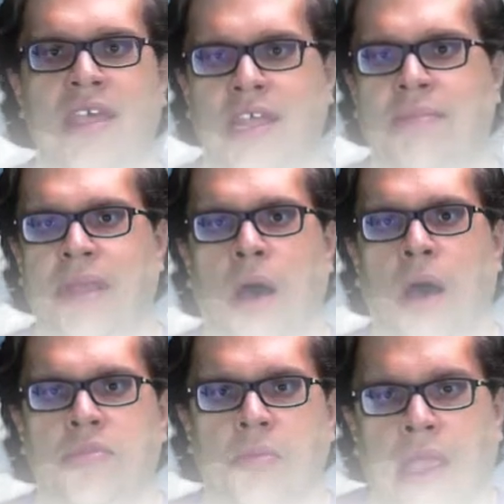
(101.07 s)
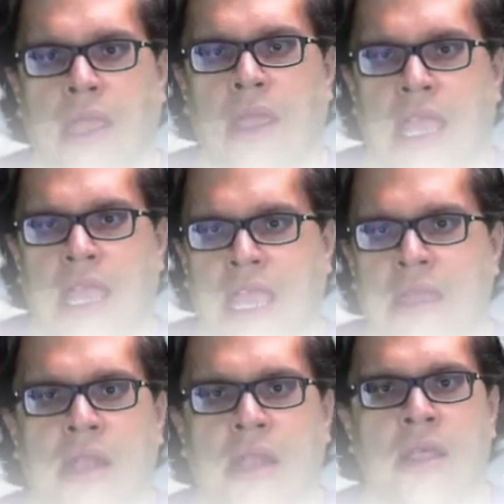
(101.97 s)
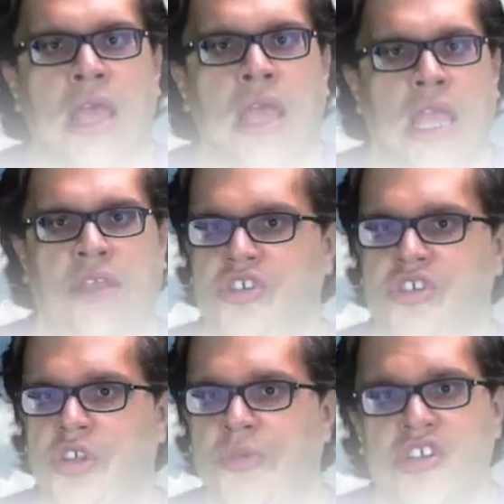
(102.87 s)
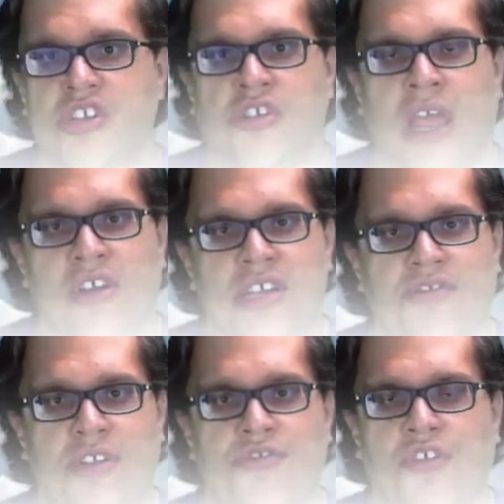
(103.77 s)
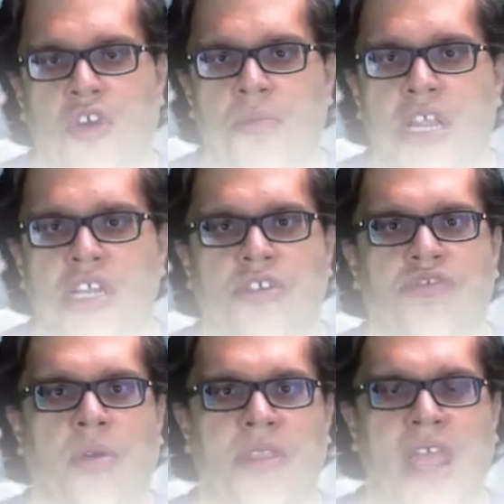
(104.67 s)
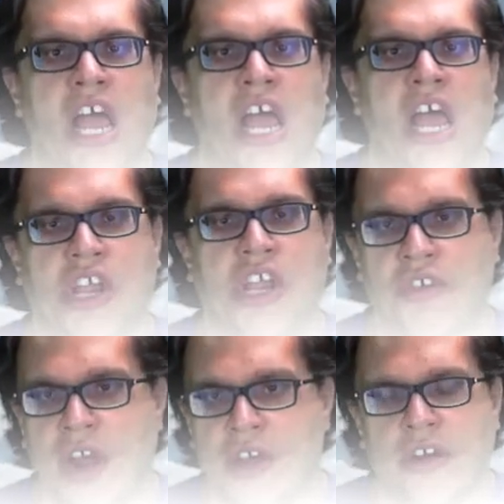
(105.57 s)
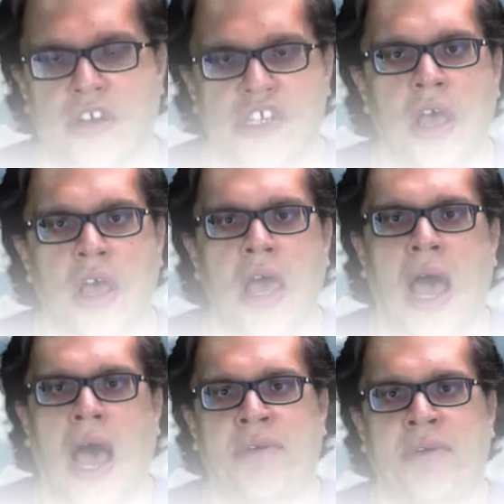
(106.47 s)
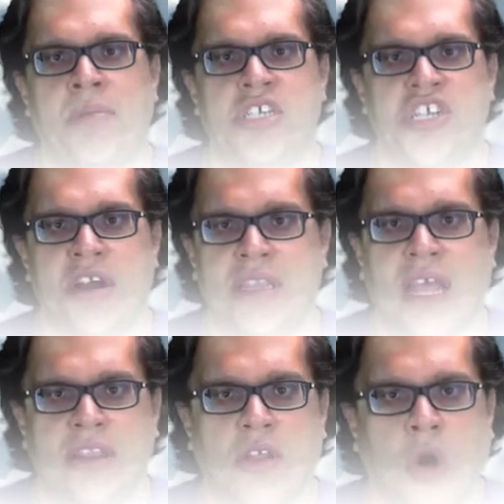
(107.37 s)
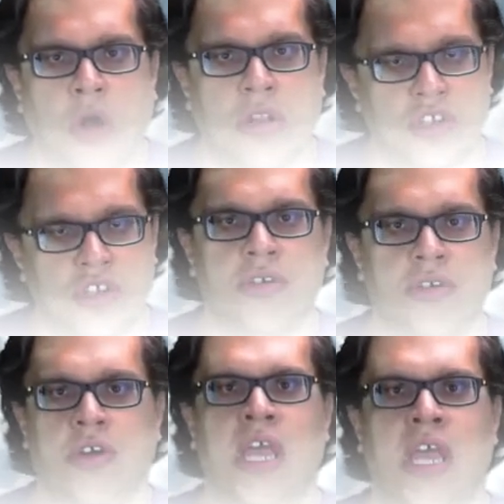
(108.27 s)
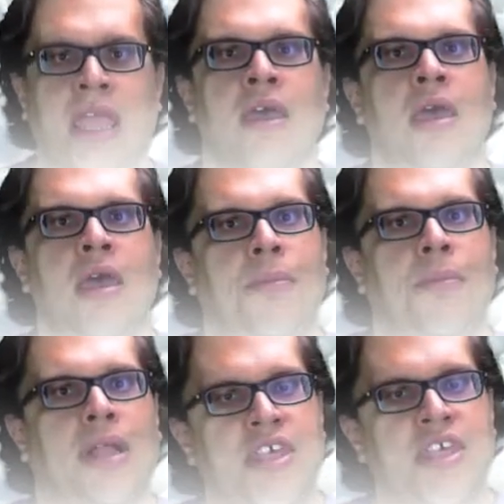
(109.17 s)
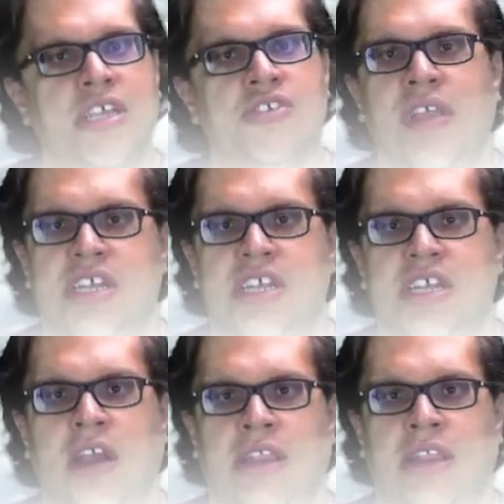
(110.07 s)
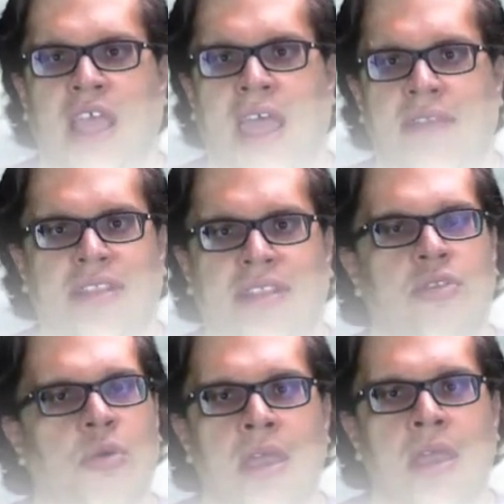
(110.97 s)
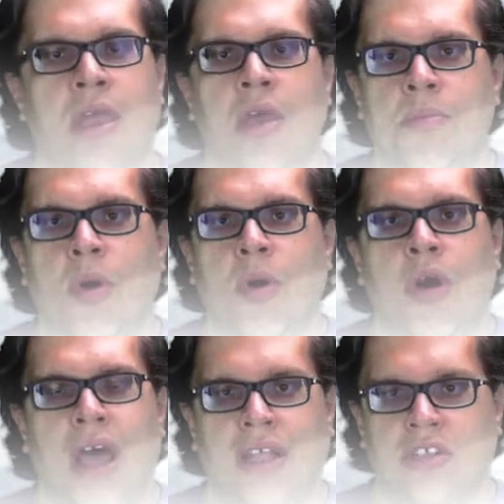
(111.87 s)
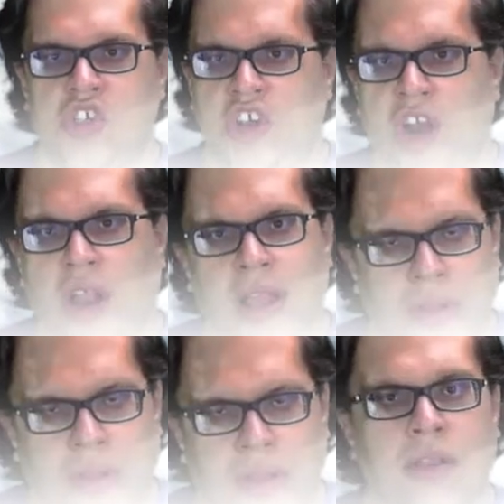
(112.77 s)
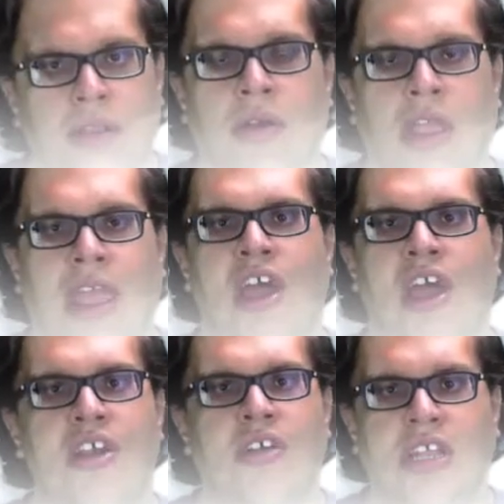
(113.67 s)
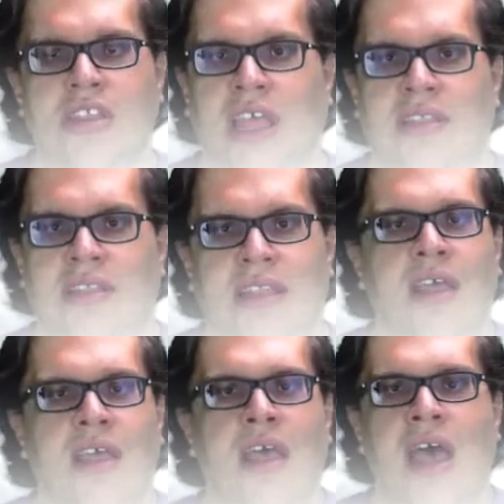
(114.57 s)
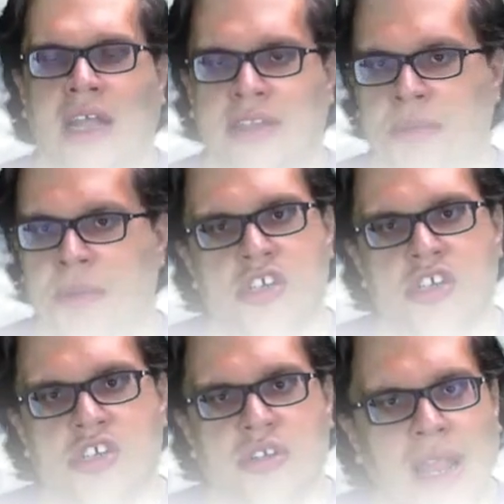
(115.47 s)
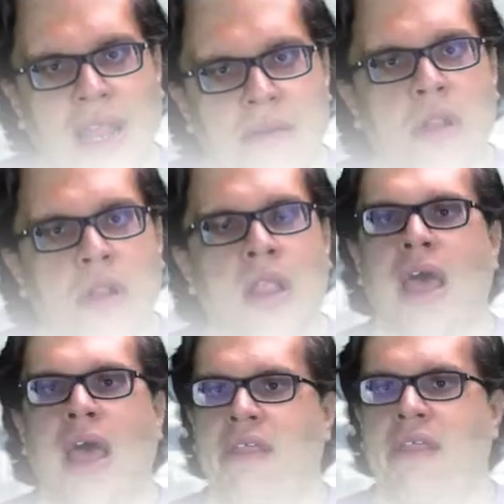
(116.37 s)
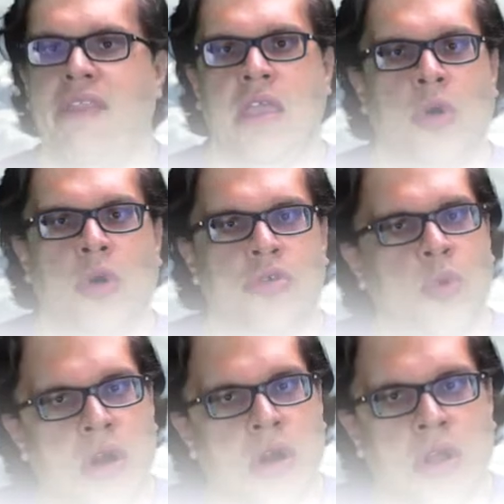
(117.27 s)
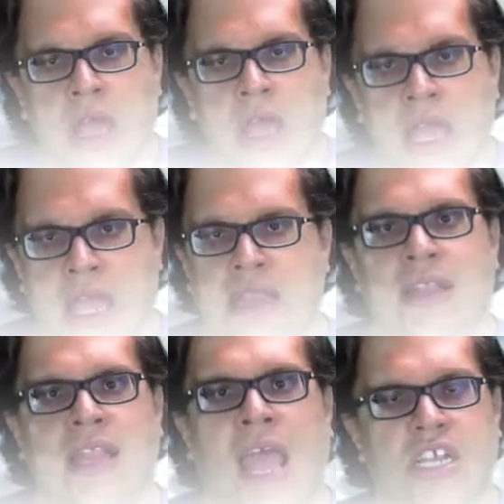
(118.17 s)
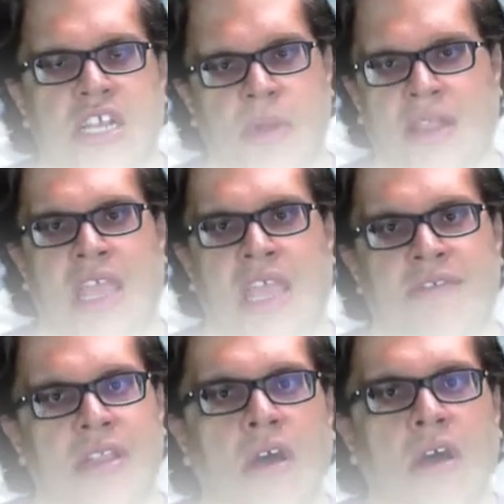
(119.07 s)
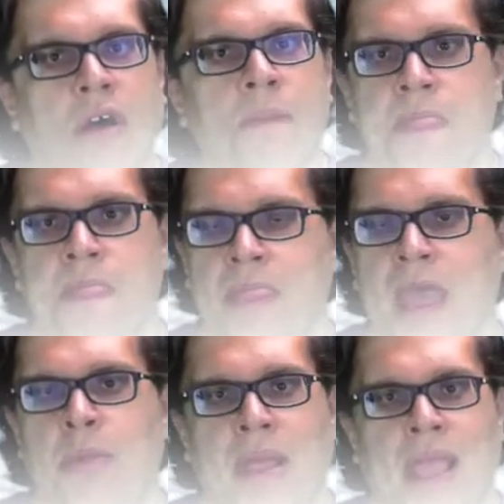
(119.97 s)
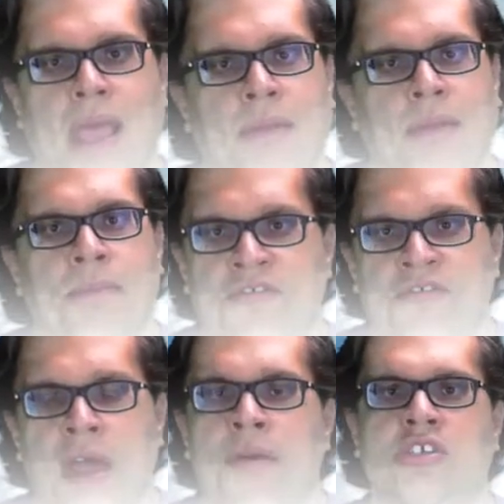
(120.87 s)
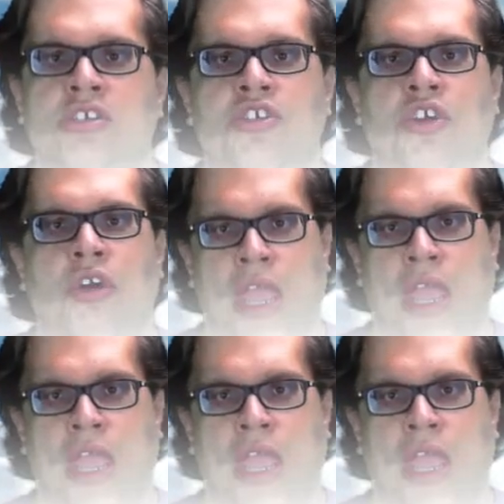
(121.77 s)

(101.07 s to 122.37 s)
that may come to me. Even if for some reason I receive information from the Akashic records, I will be sharing that also, okay? But these readings are intended to be more at a general level, okay? They are not intended at a personal level, and they won't work in that aspect, even though they will make a very strong